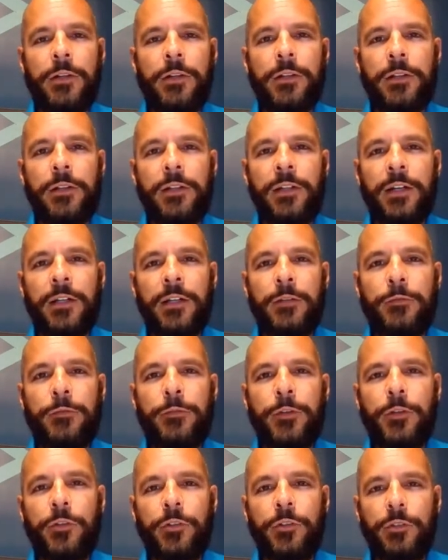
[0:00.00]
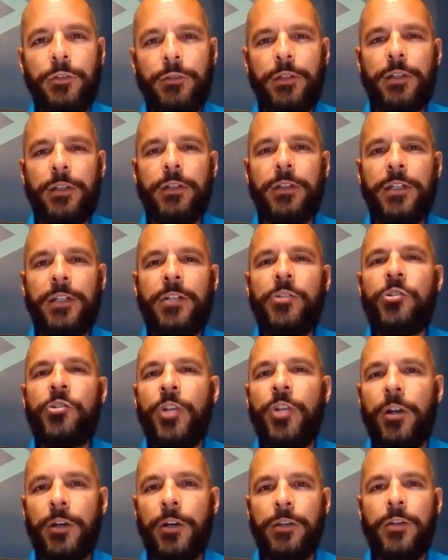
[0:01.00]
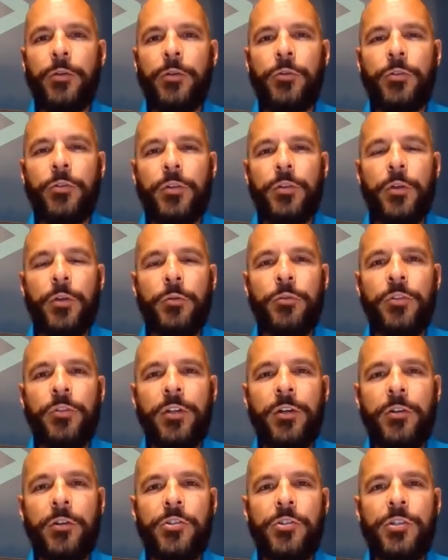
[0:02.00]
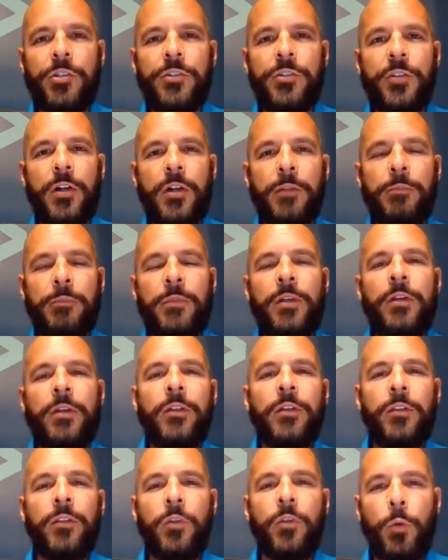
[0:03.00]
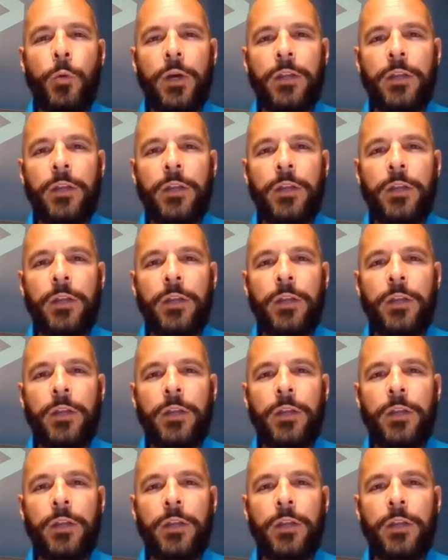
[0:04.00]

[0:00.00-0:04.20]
kind of again sharing those synergies on the way